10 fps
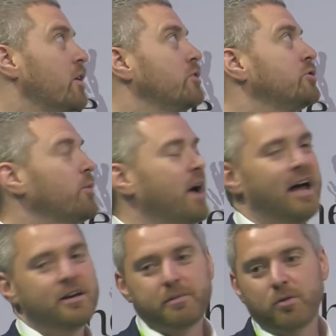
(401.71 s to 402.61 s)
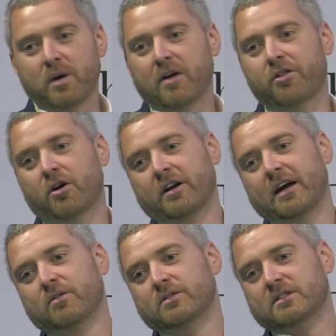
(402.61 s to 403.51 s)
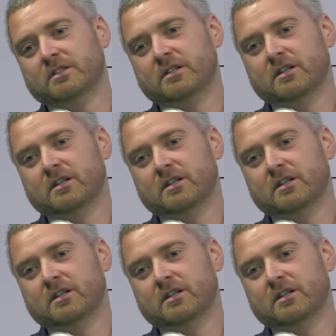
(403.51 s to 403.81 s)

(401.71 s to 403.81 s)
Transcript: So it had to be well thought out.